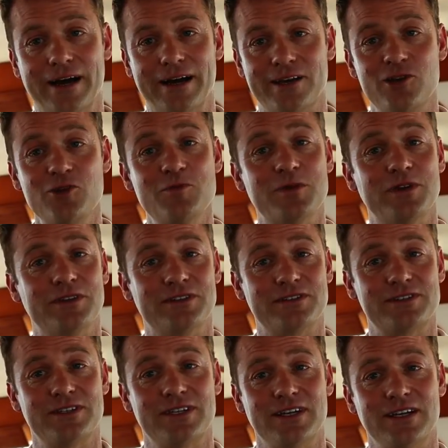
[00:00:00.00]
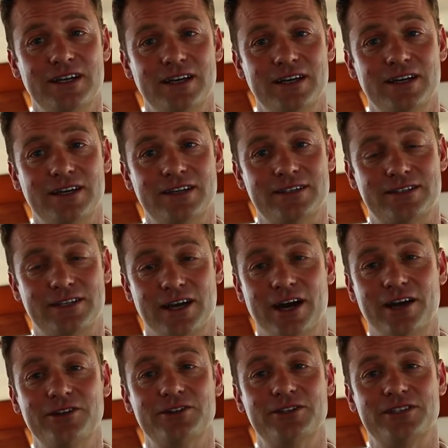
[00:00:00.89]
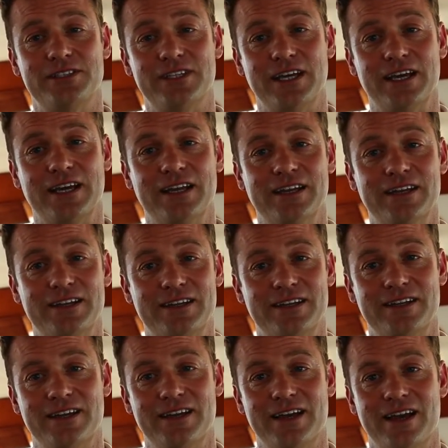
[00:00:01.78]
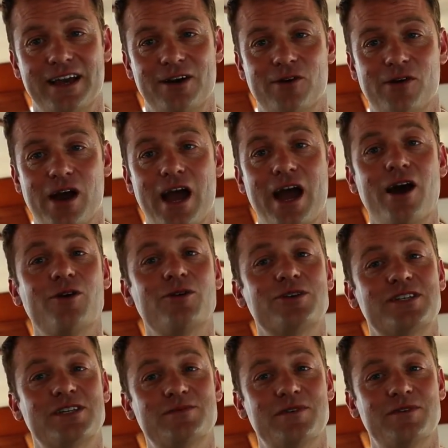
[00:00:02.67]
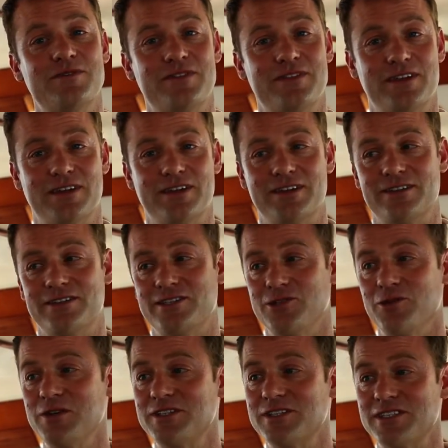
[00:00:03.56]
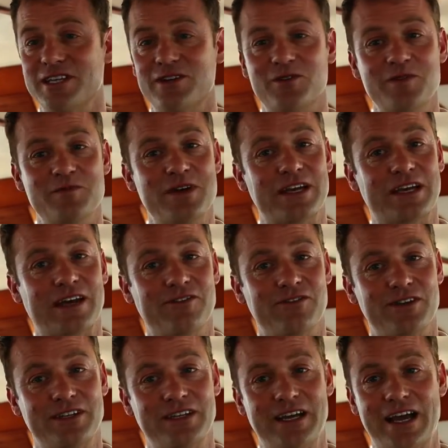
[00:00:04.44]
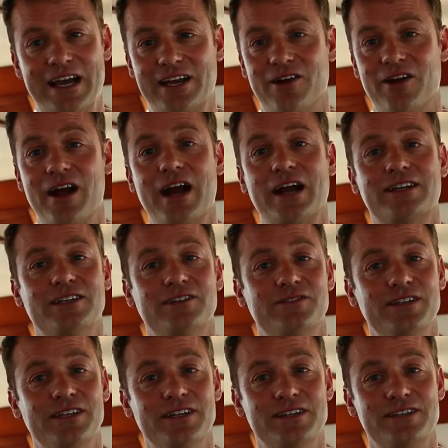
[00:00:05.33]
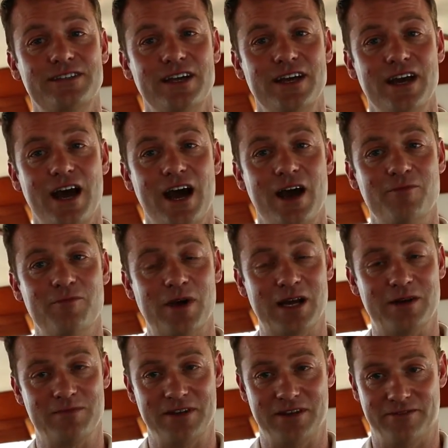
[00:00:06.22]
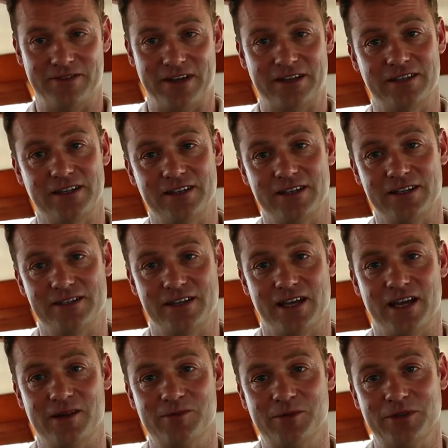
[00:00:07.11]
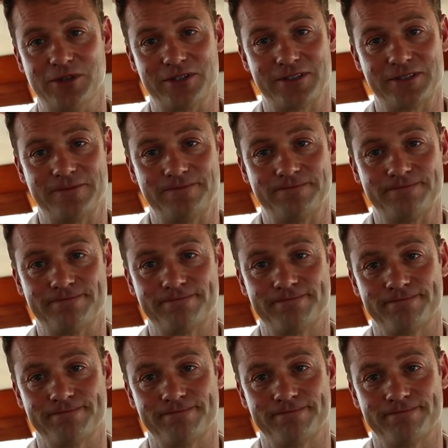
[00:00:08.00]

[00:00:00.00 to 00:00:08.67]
humans to understand how some of the choices that we make every day and our activities might be affecting these animals.